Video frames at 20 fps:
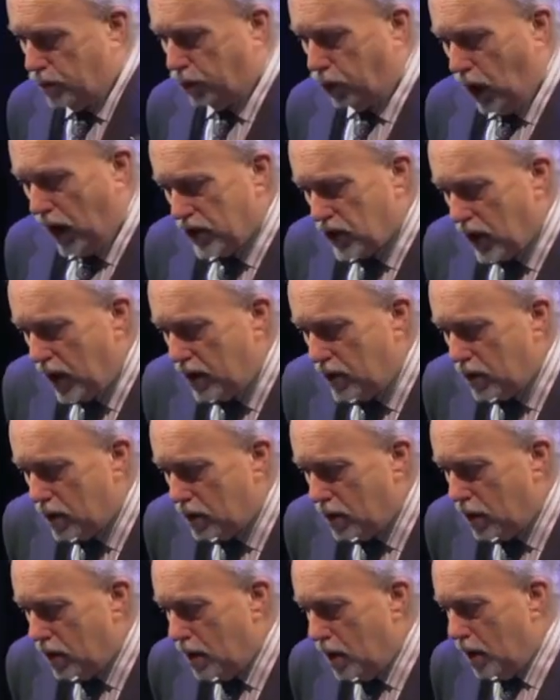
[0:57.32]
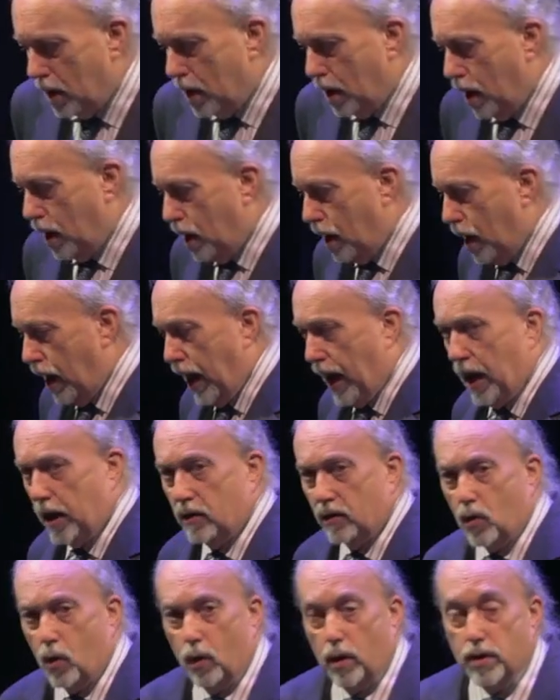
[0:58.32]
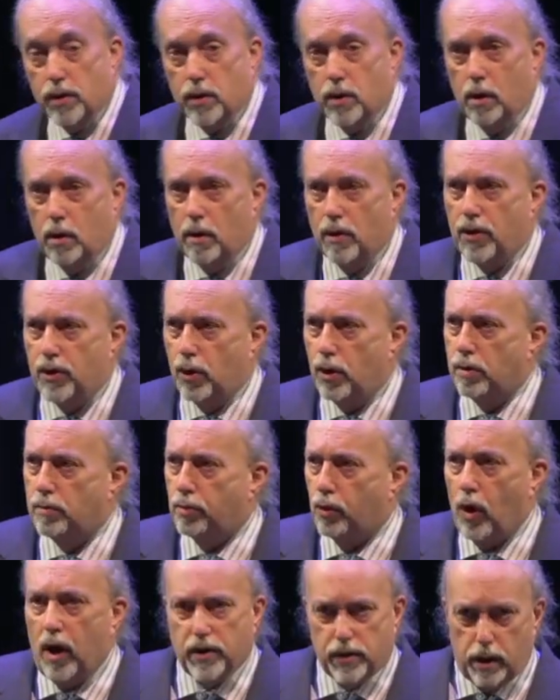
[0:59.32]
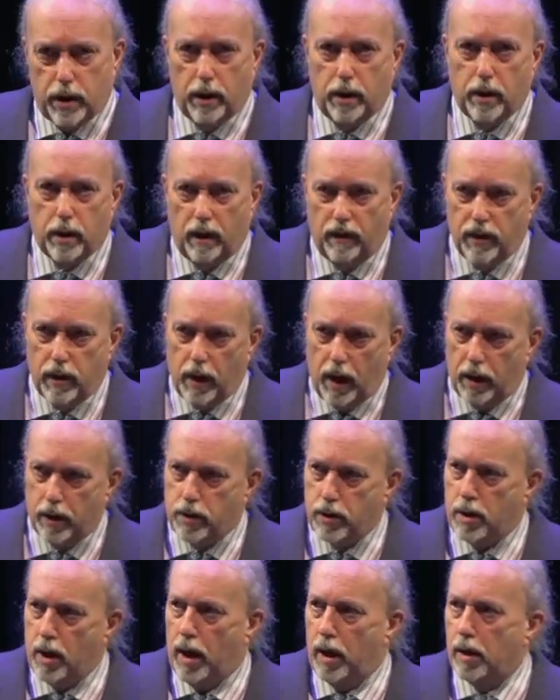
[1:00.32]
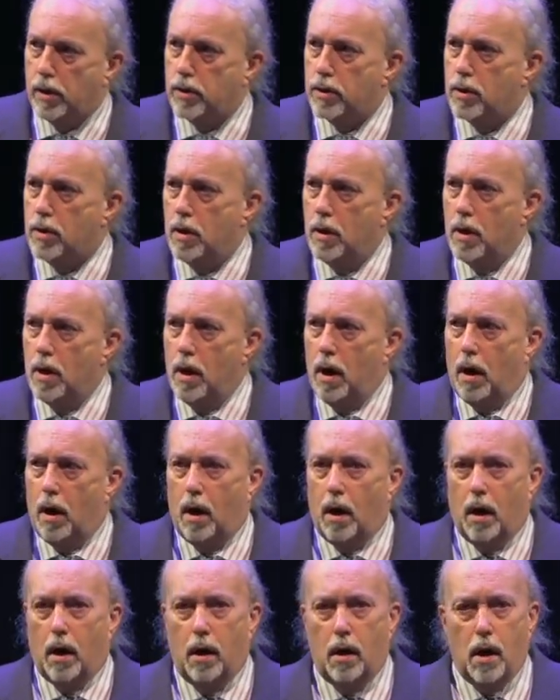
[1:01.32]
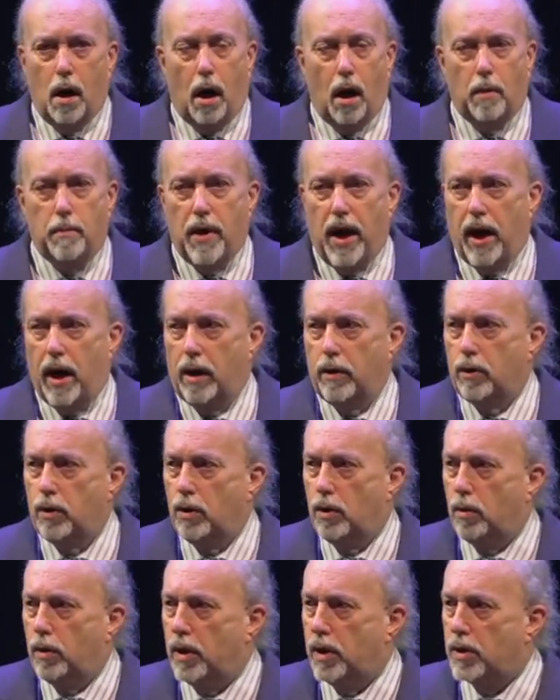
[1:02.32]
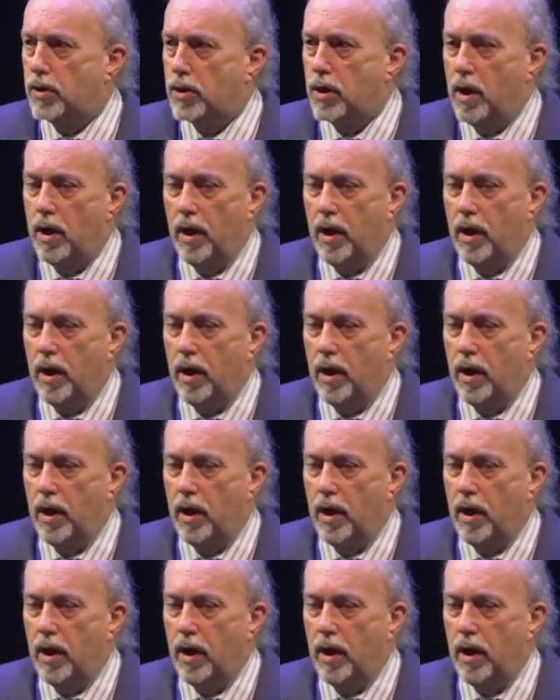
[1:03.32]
President, and of course third President of the United States. A man who is